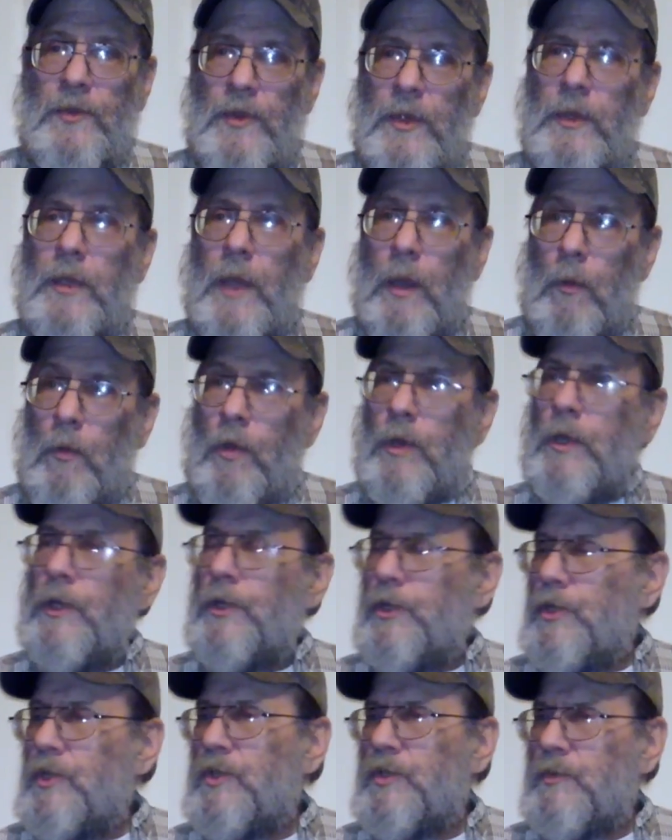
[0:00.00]
think I want
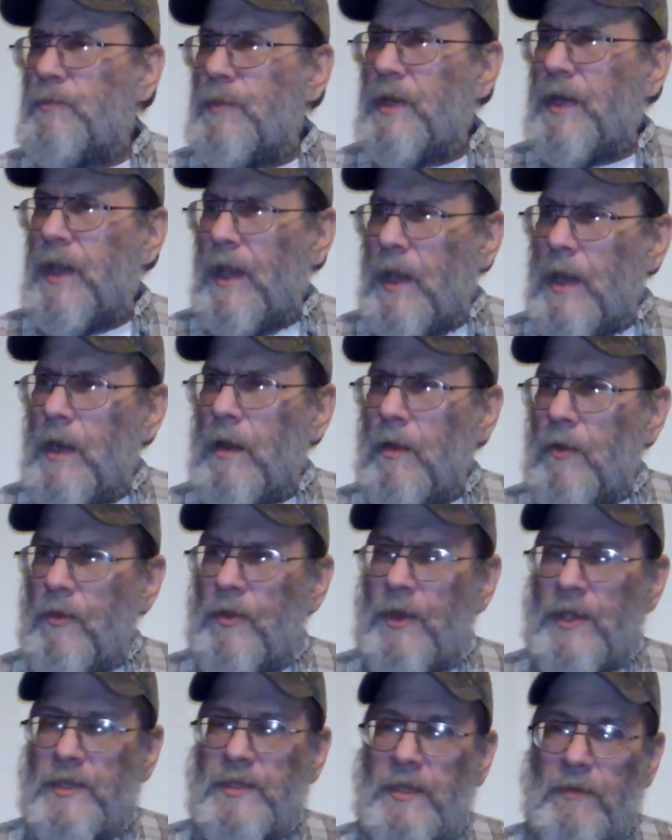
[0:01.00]
to do some mechanical
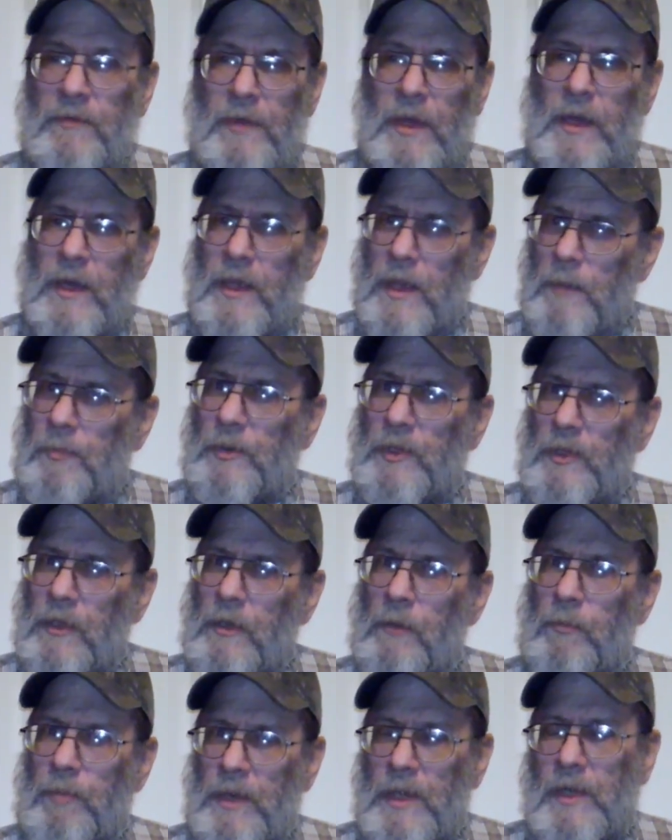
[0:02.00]
things. I've got a couple
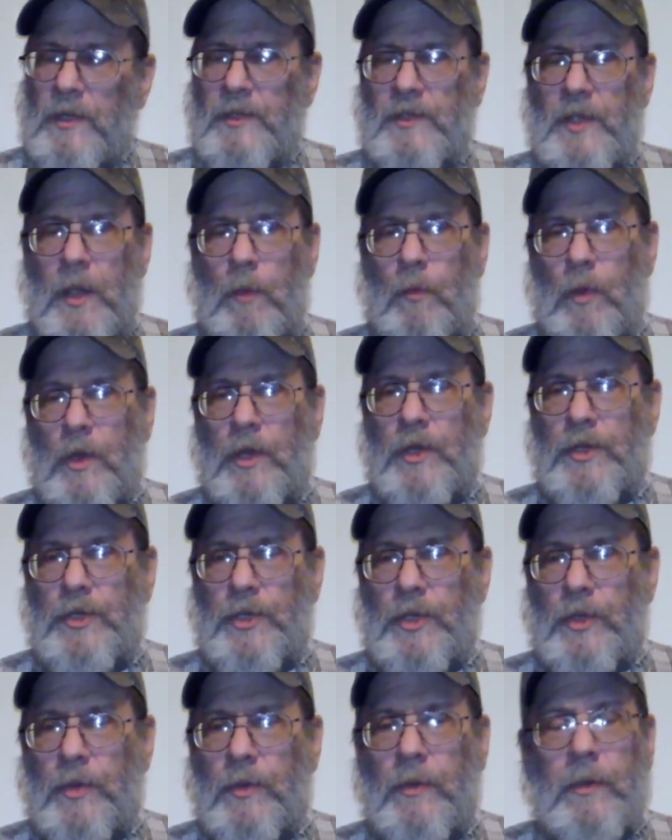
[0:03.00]
little builds I want to
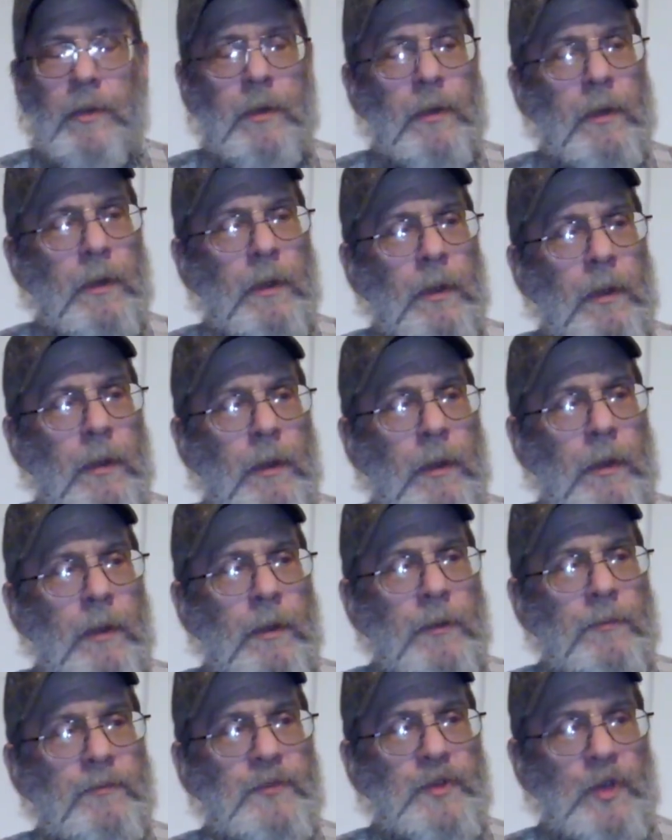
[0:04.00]
do.
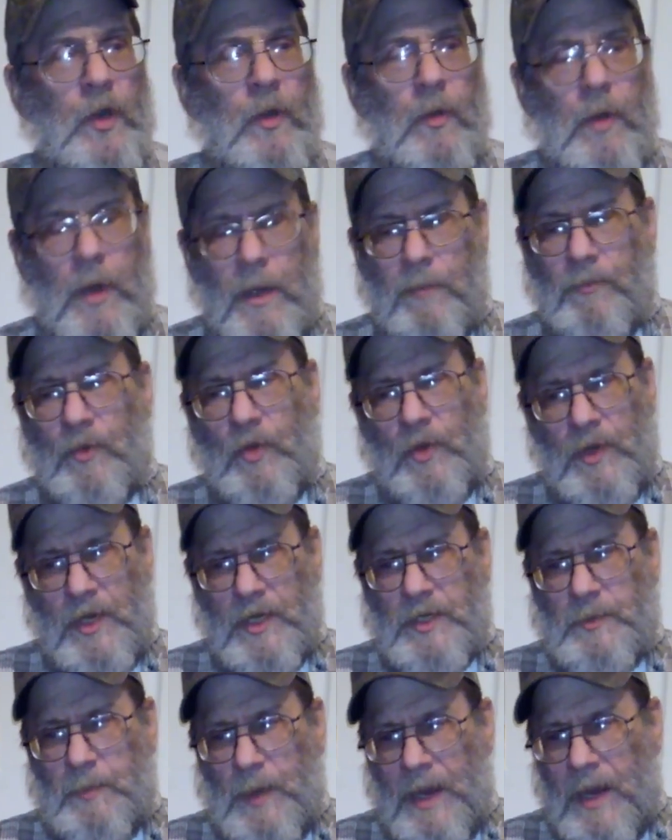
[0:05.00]
So I'm going to
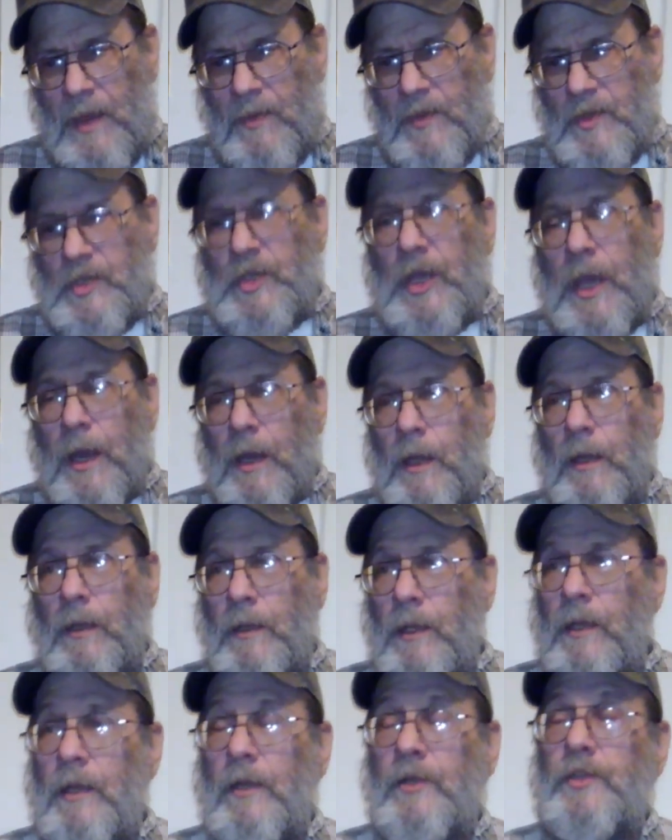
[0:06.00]
expand the channel a
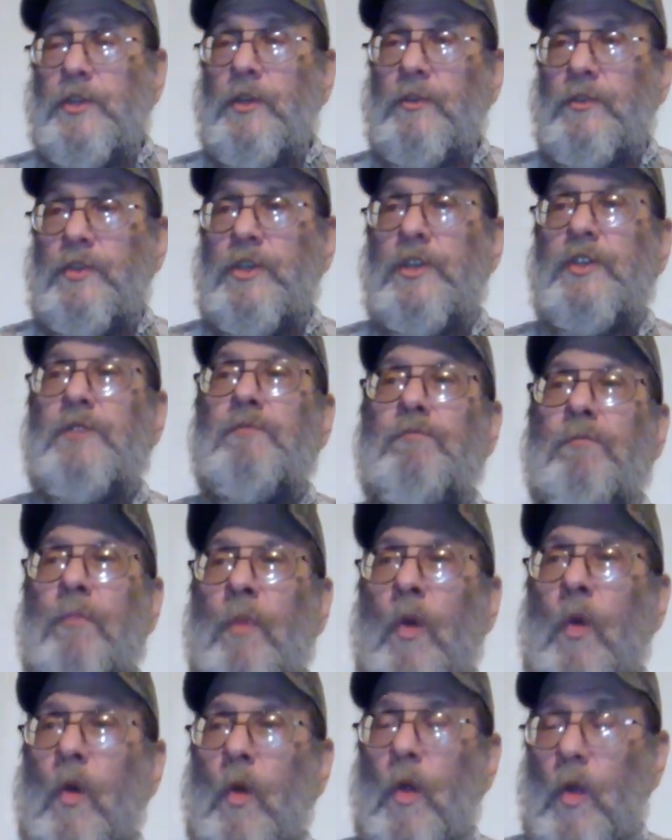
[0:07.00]
little to just
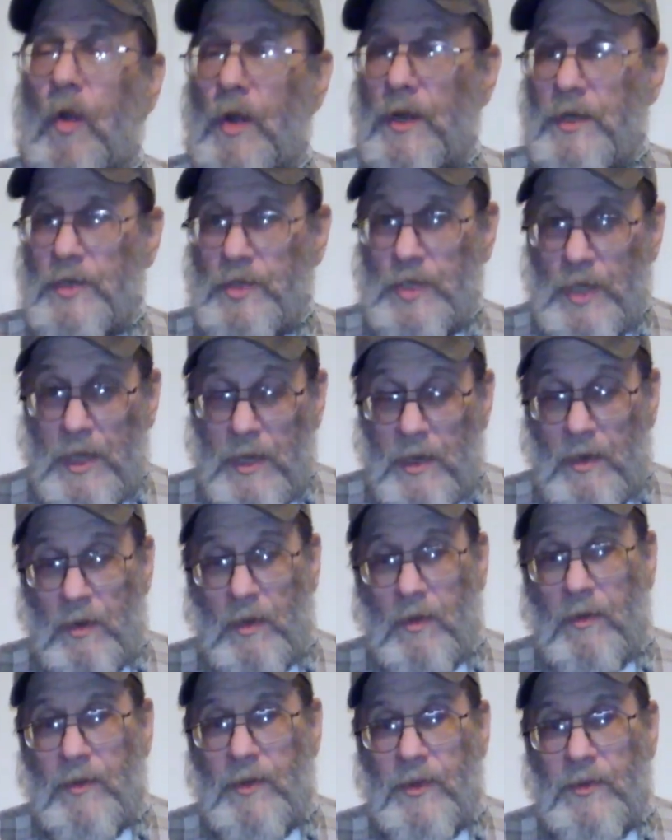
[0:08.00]
more in
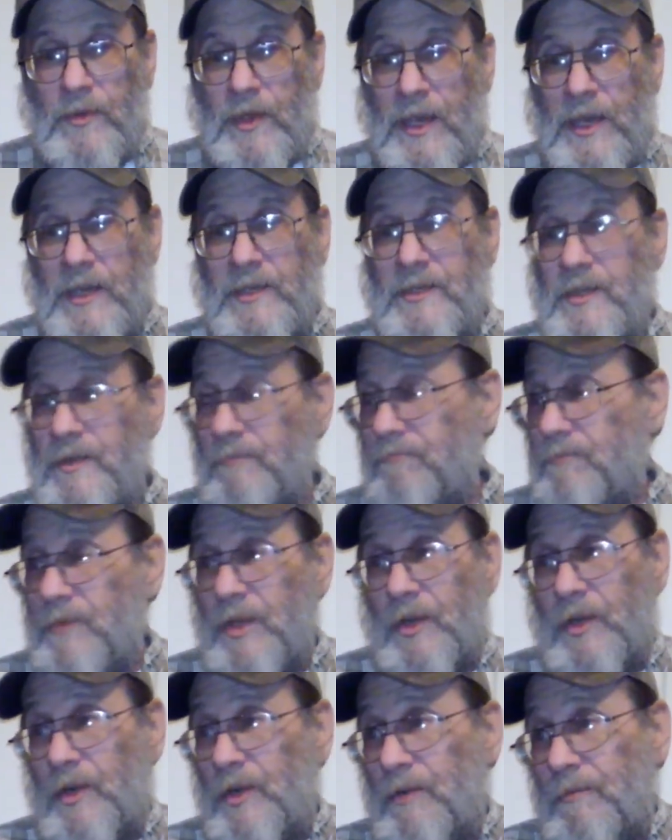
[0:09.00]
general the things
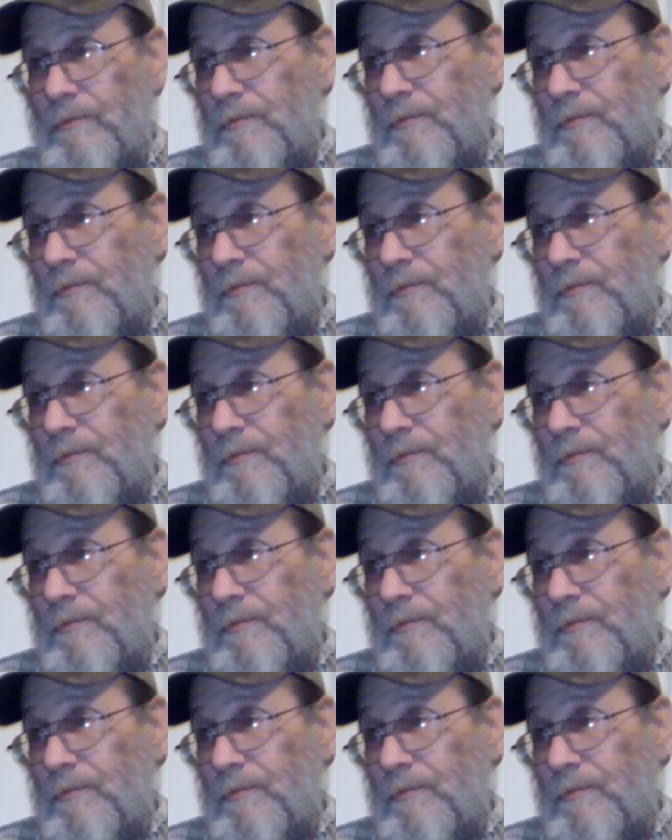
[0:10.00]
that